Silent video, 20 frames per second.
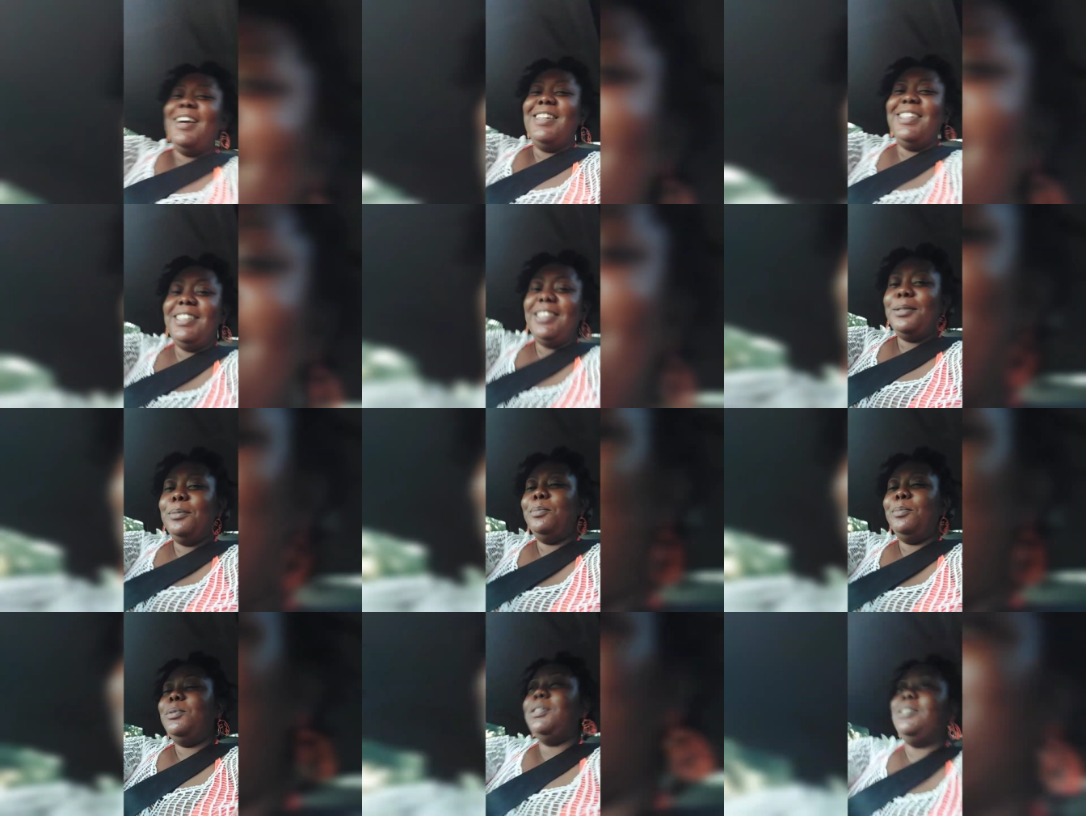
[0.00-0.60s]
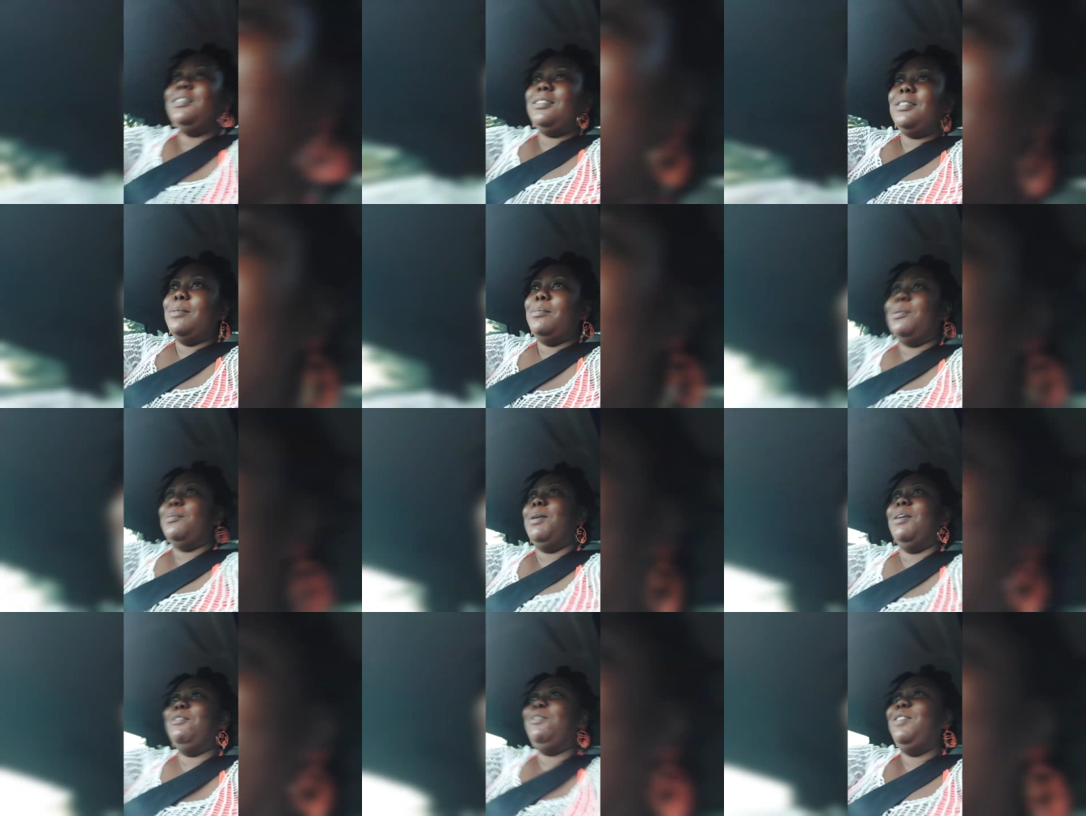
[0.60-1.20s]
I need to bring
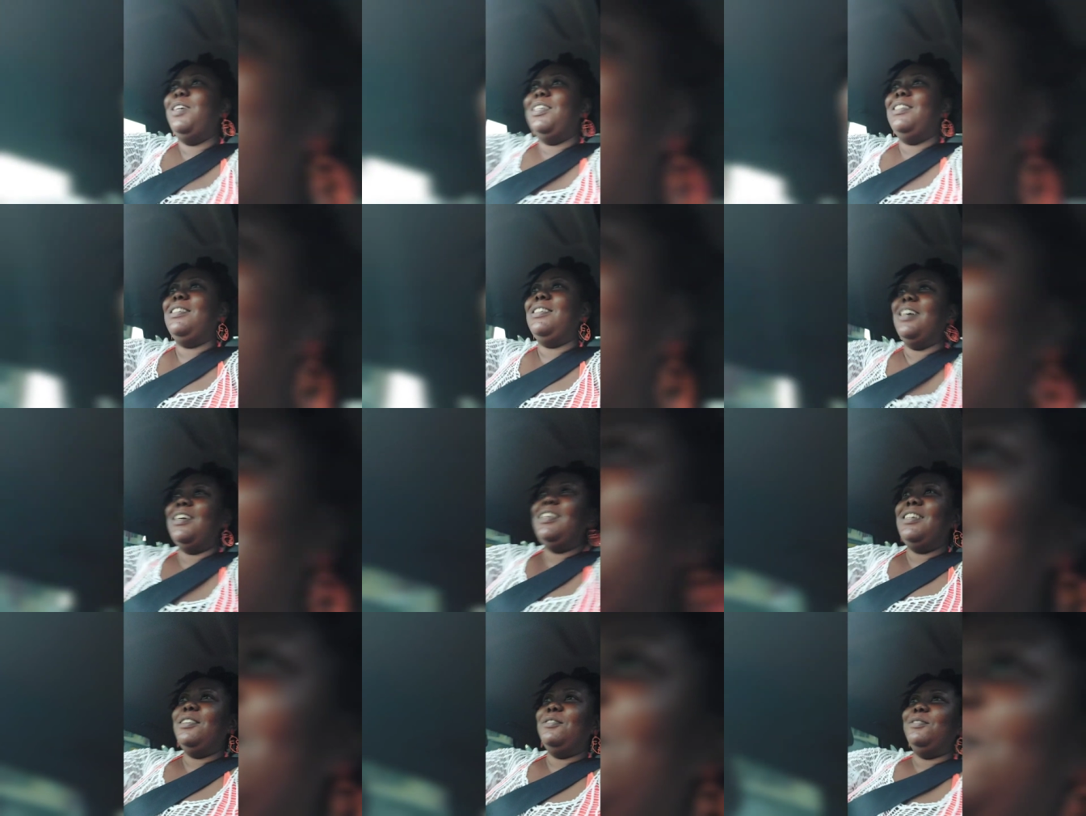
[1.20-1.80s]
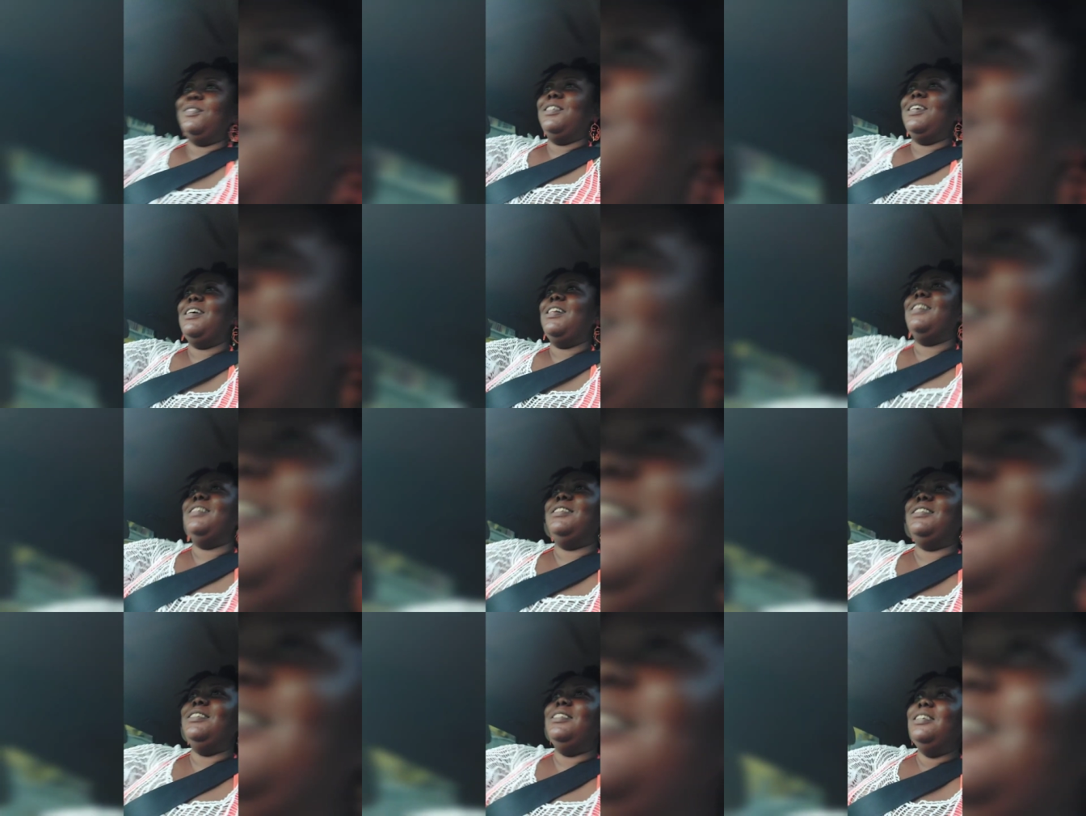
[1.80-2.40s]
some of my friends on here for tell